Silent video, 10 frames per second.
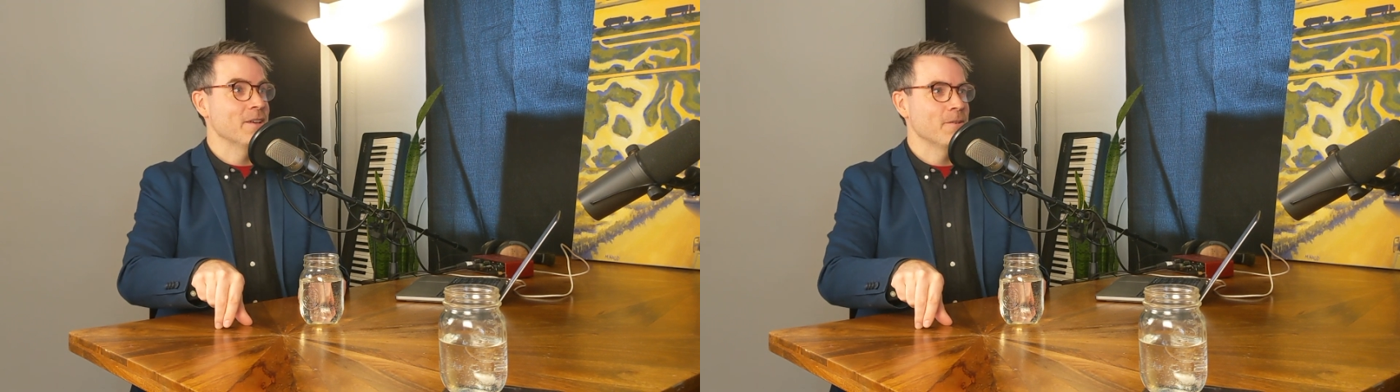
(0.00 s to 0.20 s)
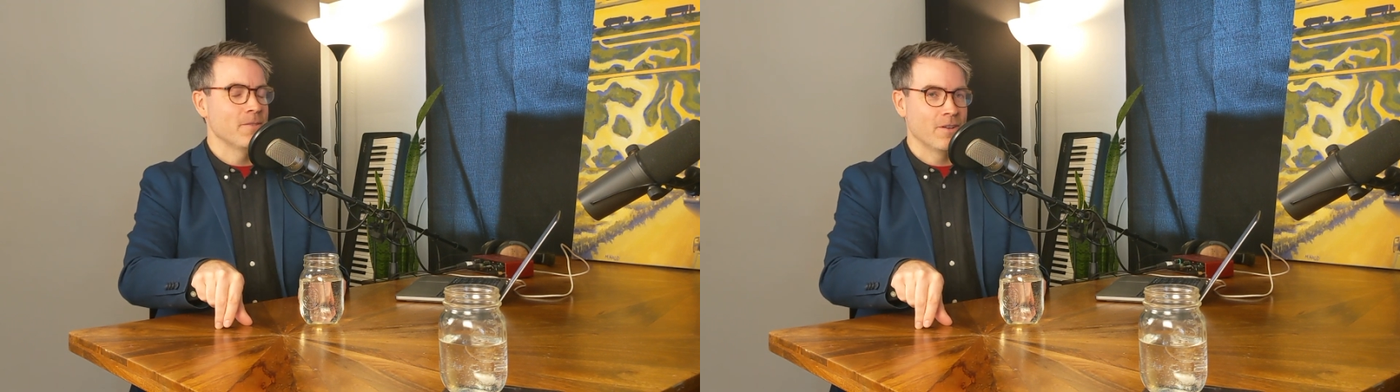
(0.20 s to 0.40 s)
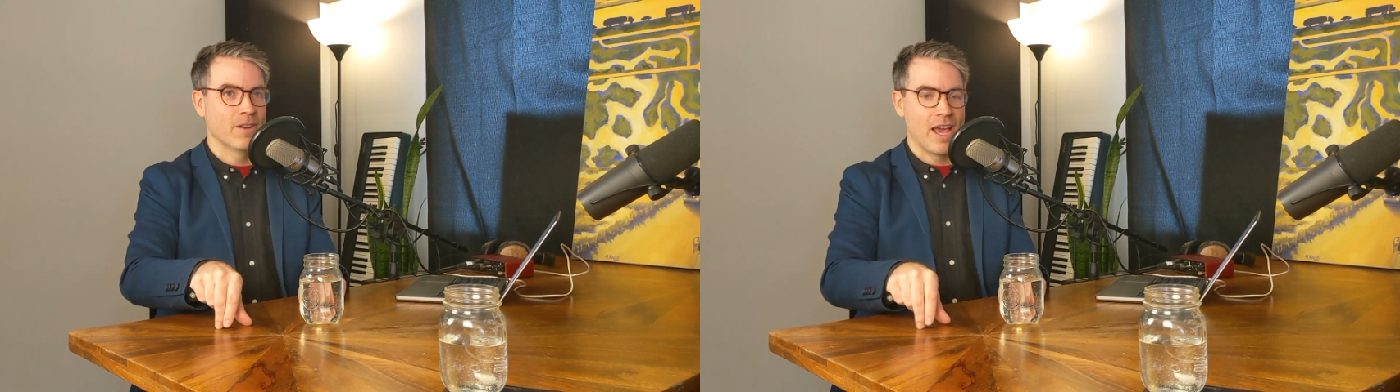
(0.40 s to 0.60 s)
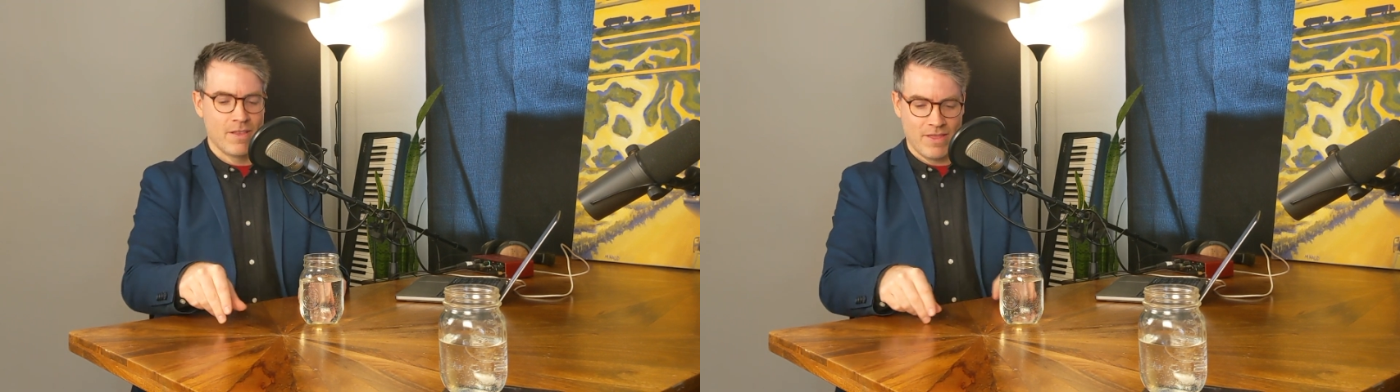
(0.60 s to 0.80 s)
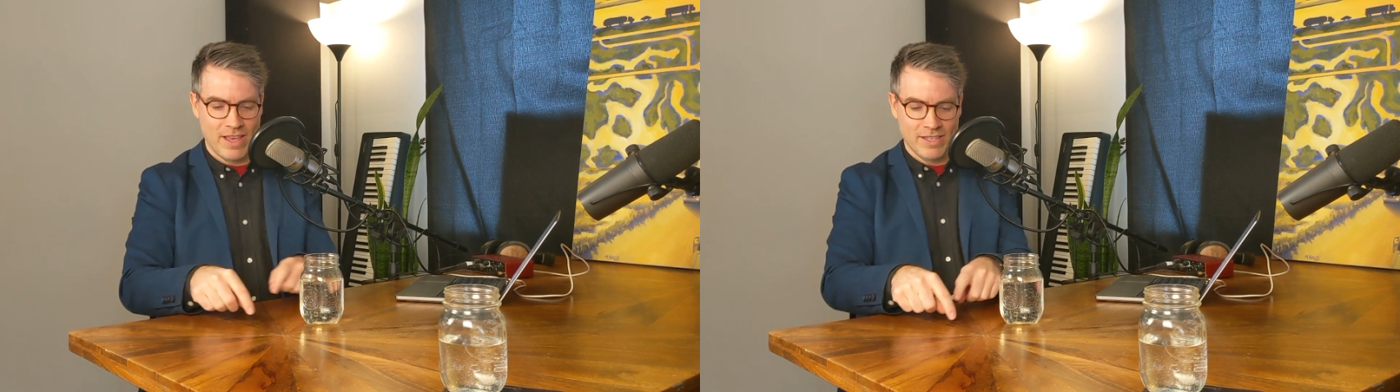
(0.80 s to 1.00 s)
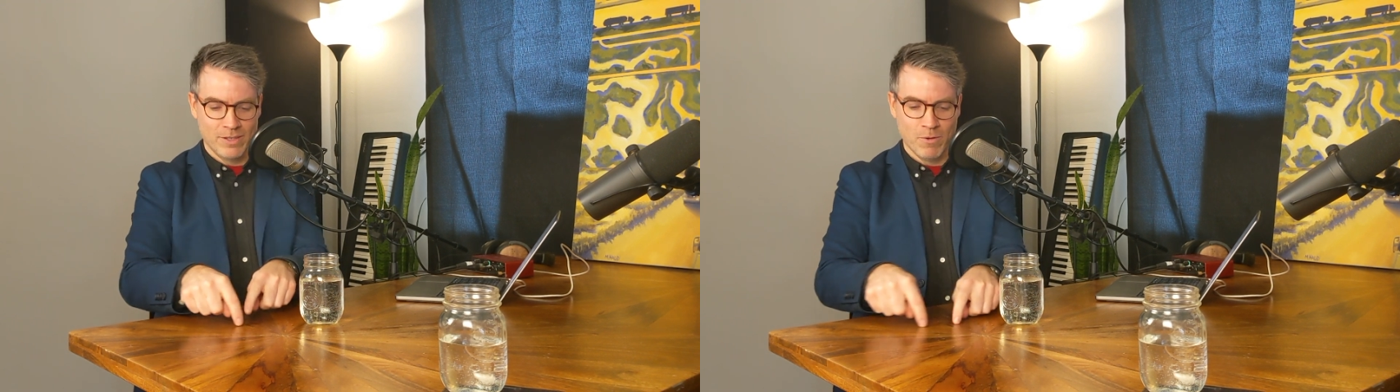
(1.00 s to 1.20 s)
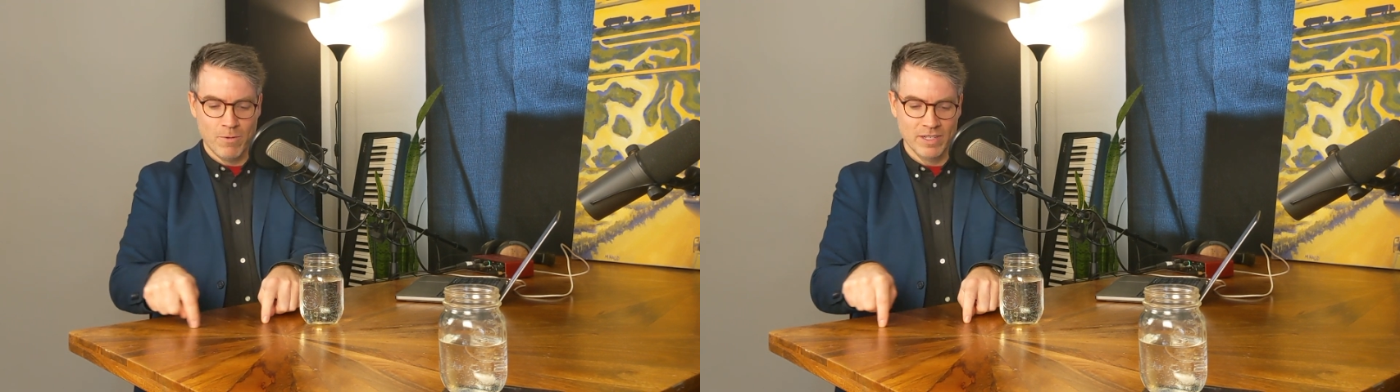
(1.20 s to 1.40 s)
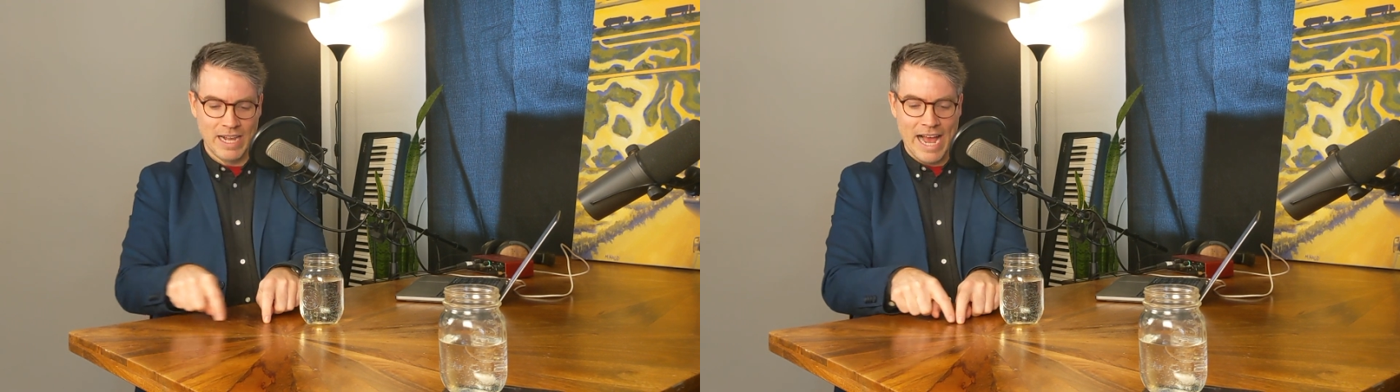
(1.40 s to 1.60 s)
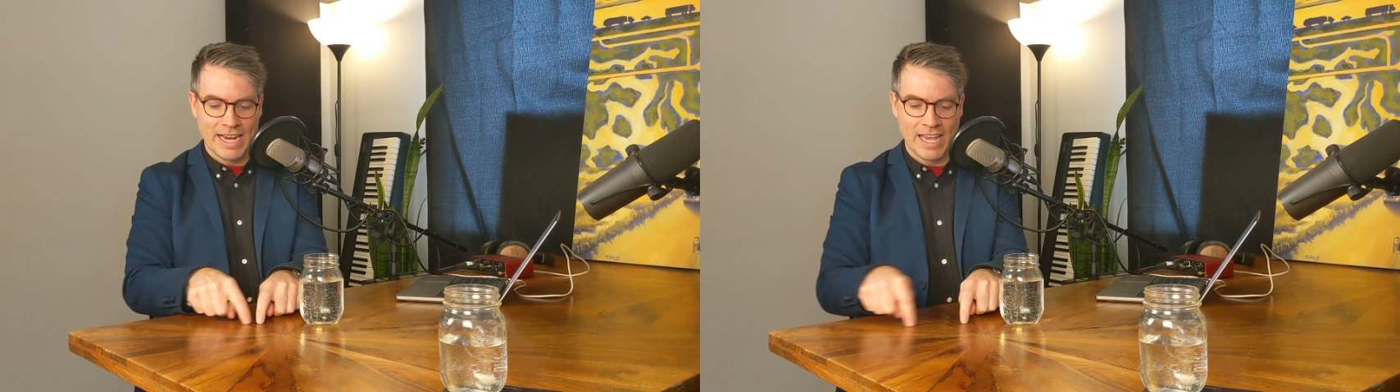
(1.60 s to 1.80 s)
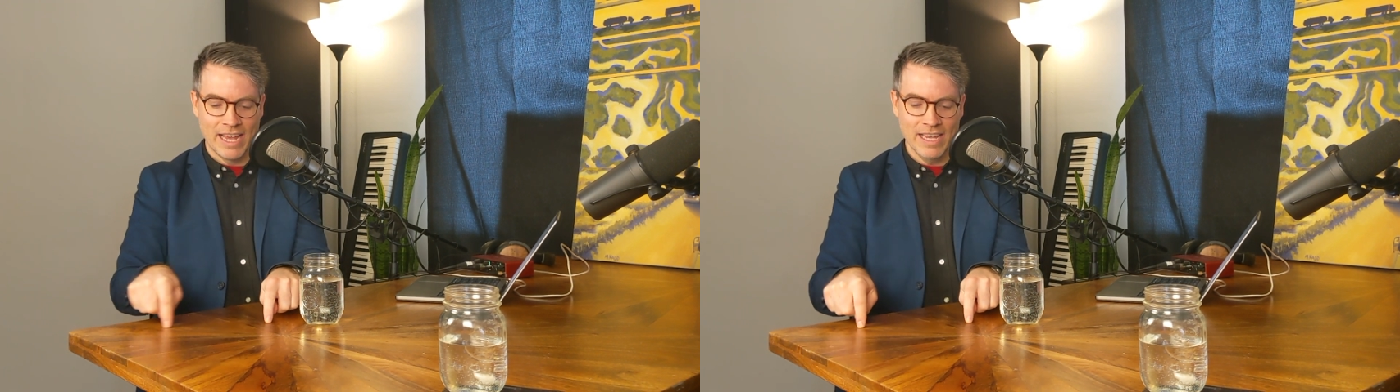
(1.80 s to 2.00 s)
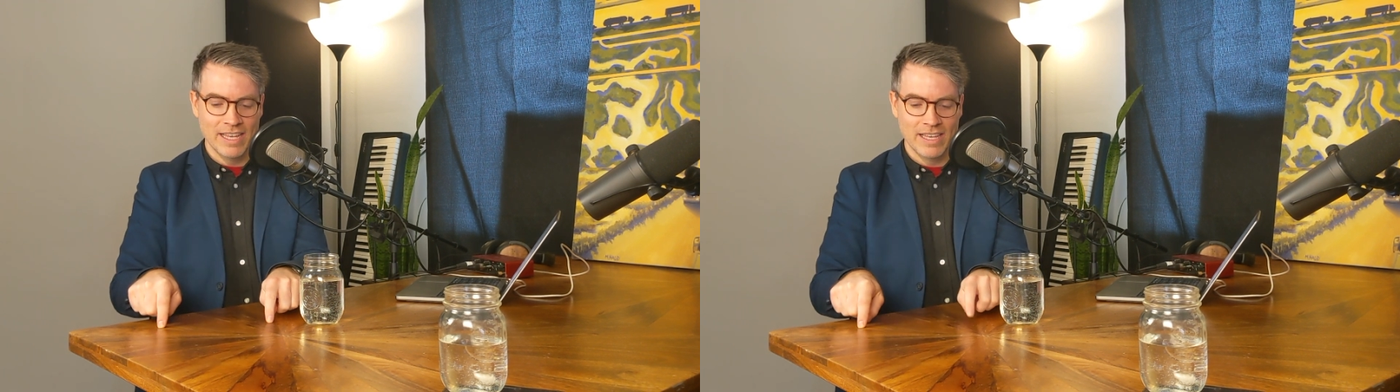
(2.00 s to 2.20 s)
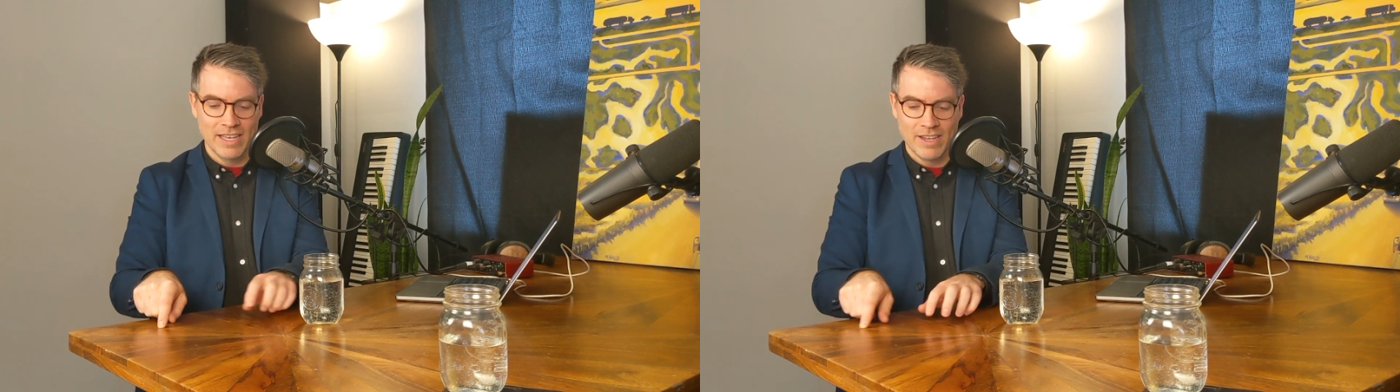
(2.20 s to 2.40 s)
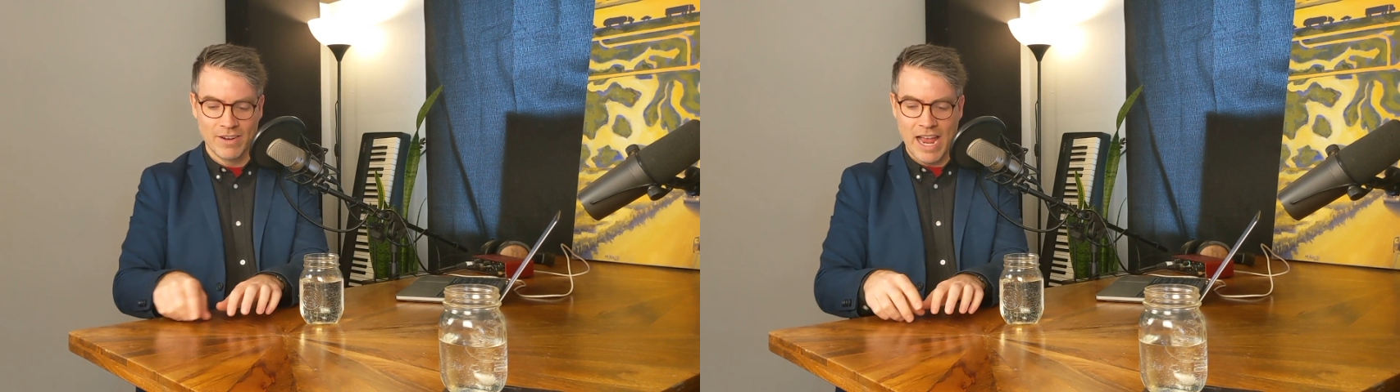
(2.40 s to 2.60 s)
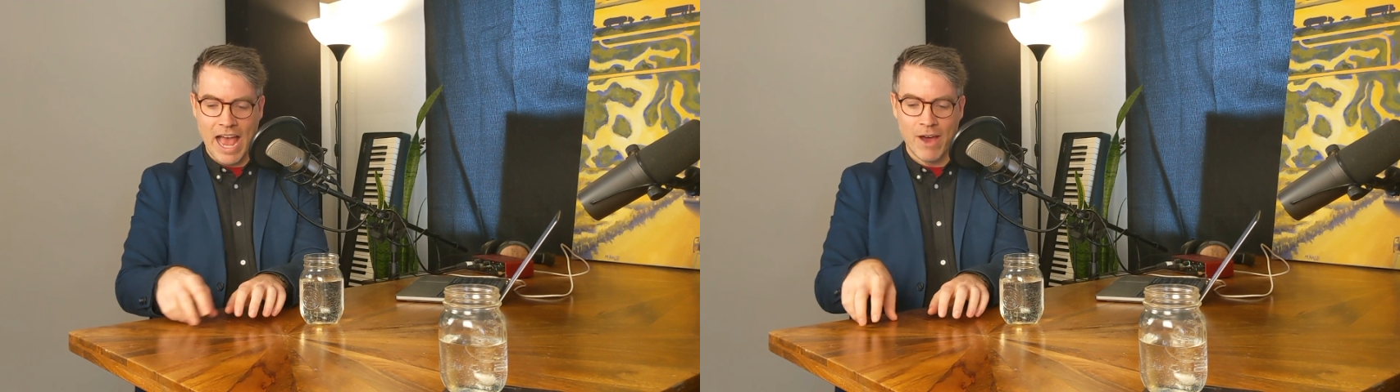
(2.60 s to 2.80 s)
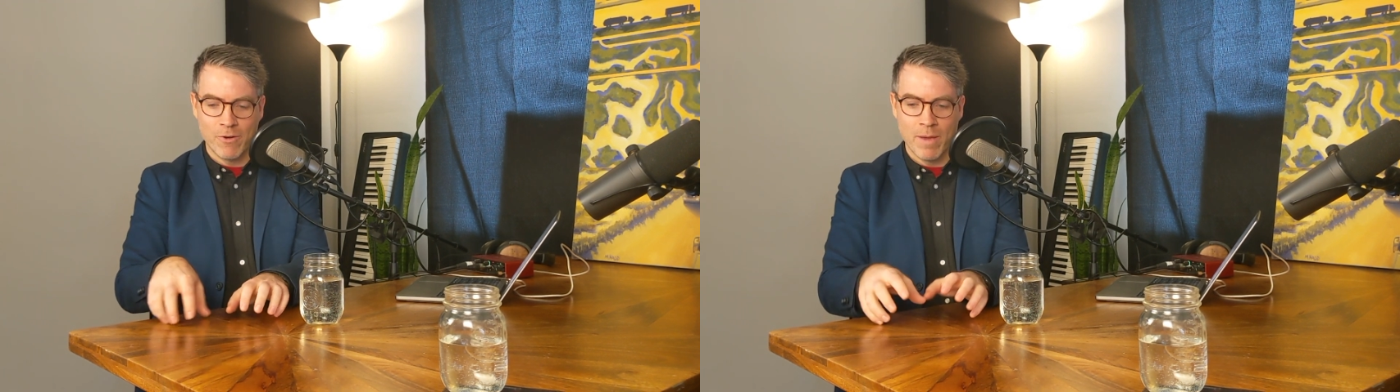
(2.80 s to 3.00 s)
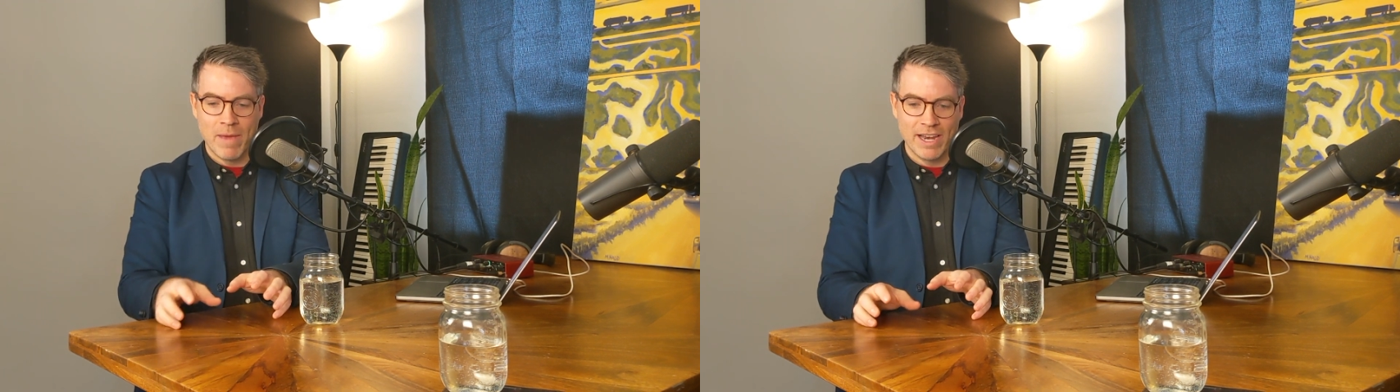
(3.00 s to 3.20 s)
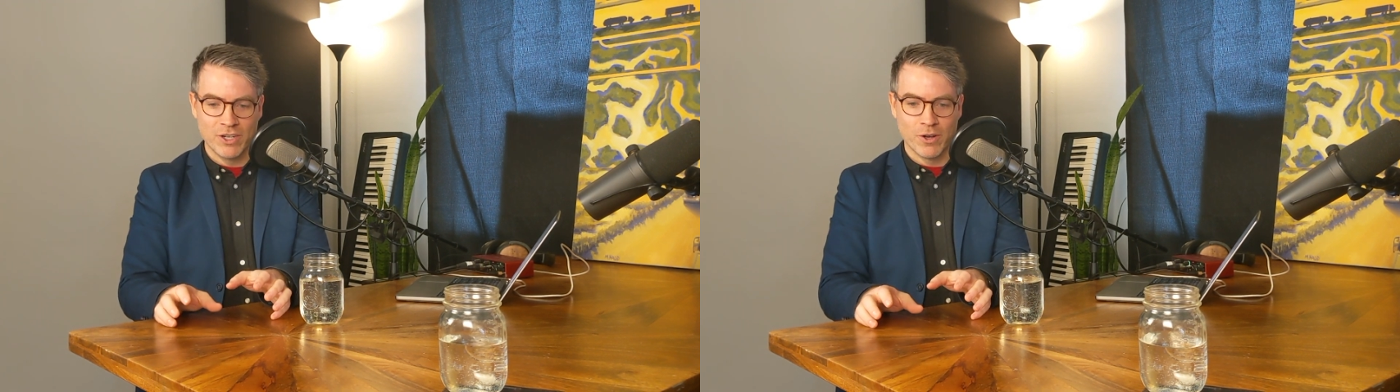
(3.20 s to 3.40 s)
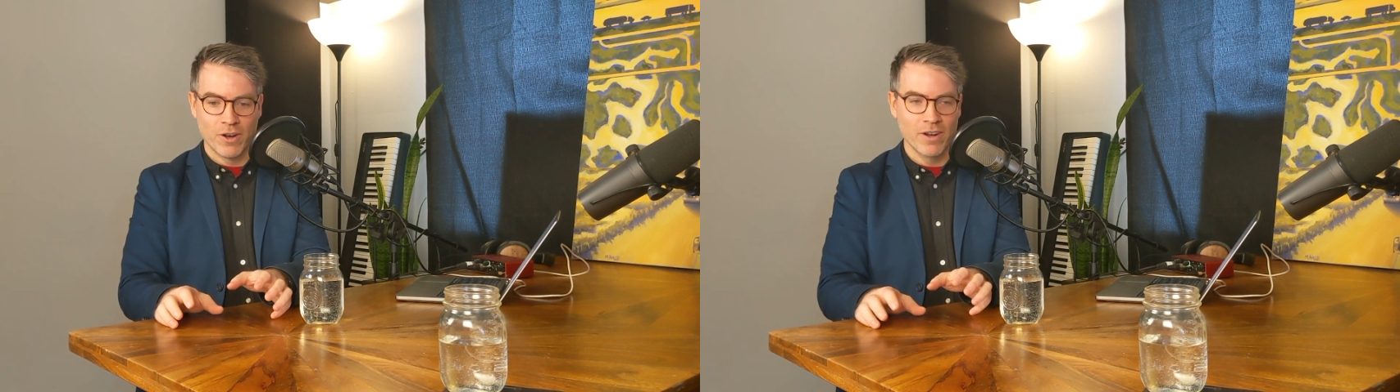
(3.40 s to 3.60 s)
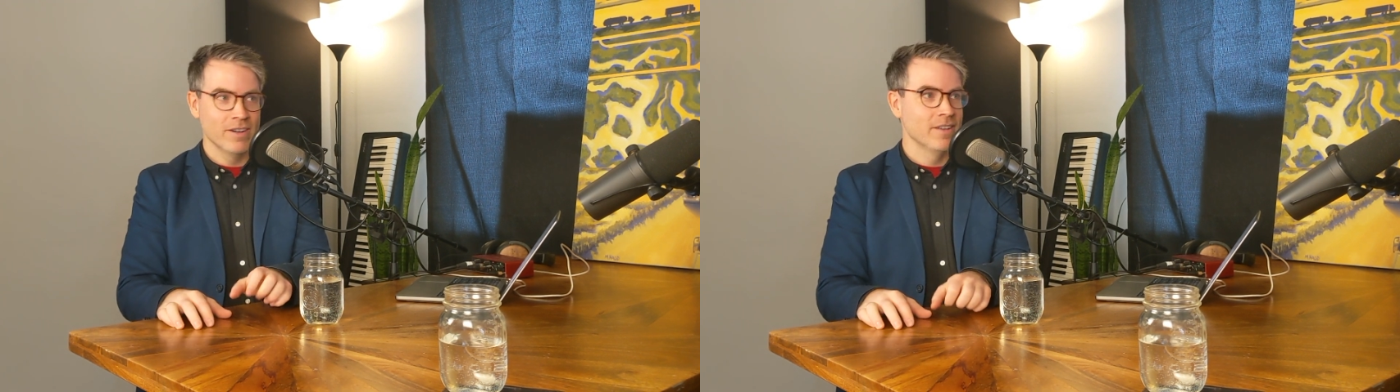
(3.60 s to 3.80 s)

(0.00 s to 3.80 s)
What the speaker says: okay, this is what was lacking. Okay, how do I make sure?